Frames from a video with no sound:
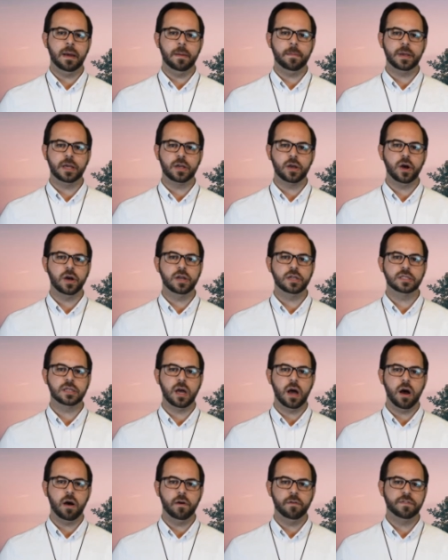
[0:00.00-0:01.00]
because
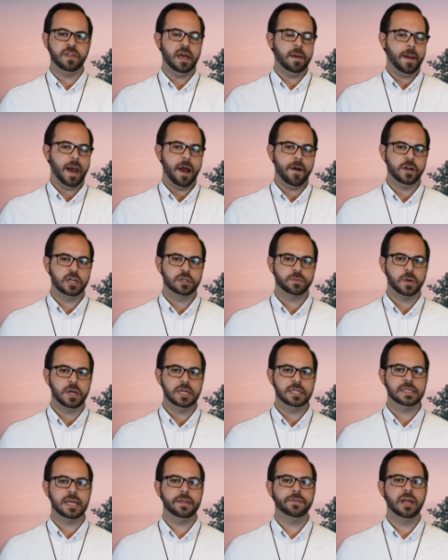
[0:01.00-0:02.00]
of their parish
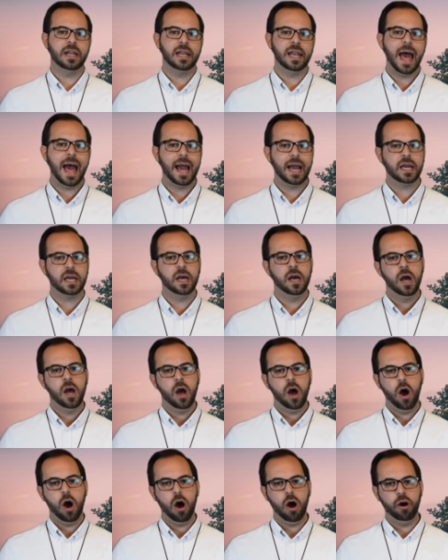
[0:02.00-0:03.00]
priests and the lack
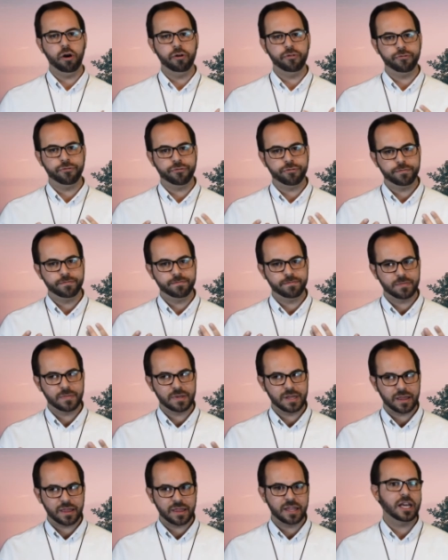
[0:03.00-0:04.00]
of
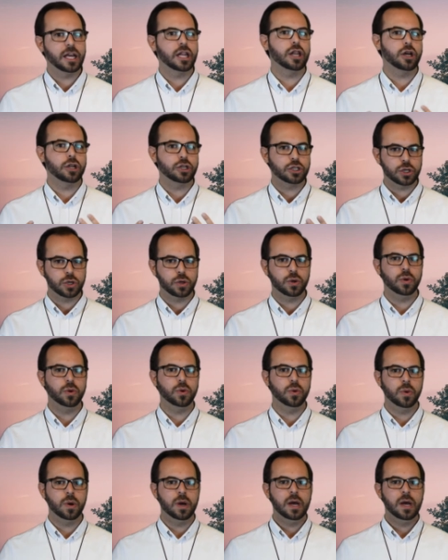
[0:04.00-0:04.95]
theological